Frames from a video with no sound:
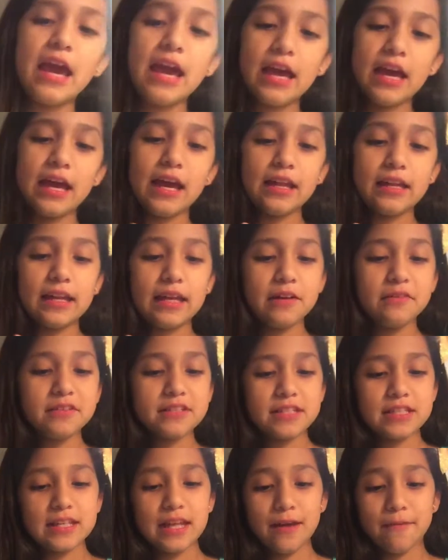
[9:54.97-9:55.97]
And it
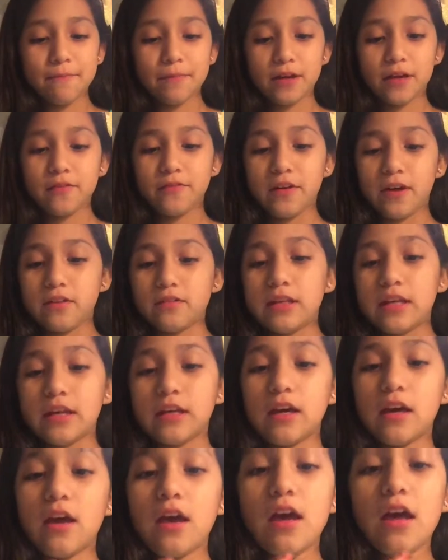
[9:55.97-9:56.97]
was an epic fail.
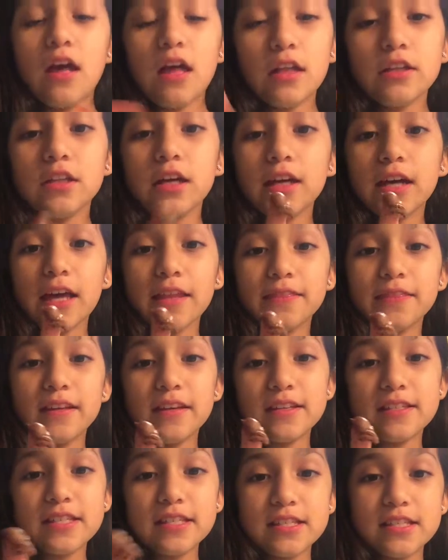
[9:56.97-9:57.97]
Like, look at
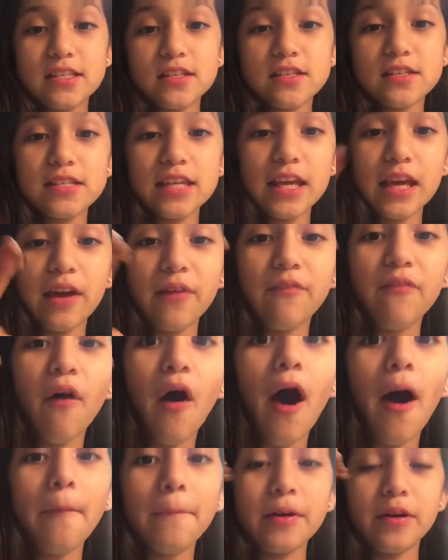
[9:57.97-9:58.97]
this. This looks like
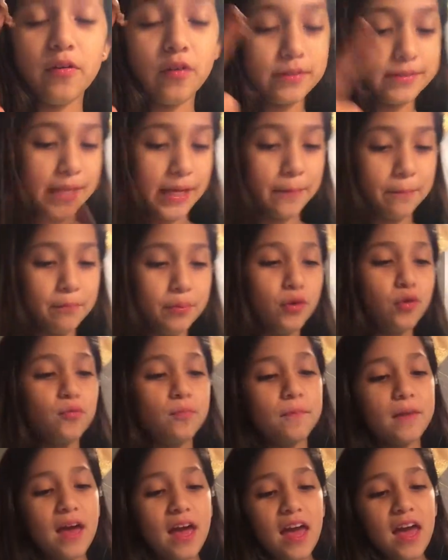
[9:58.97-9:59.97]
vomit or like poop.
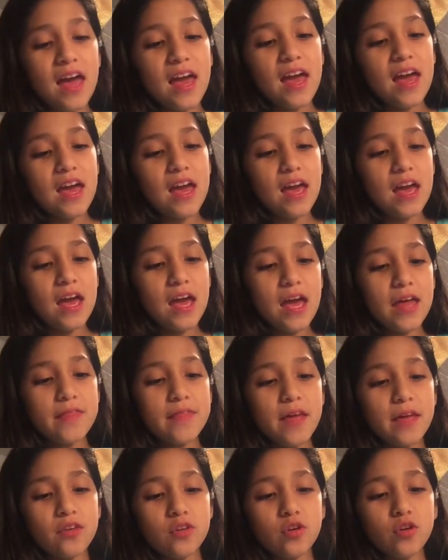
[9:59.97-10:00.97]
And
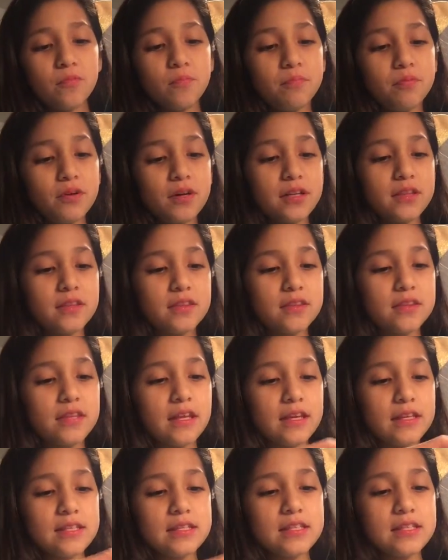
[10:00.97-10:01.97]
then you put
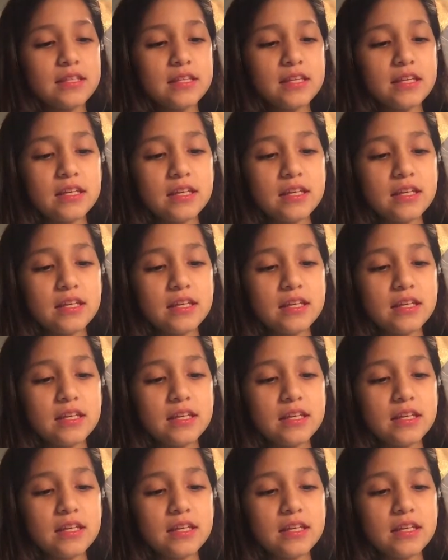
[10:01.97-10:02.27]
this.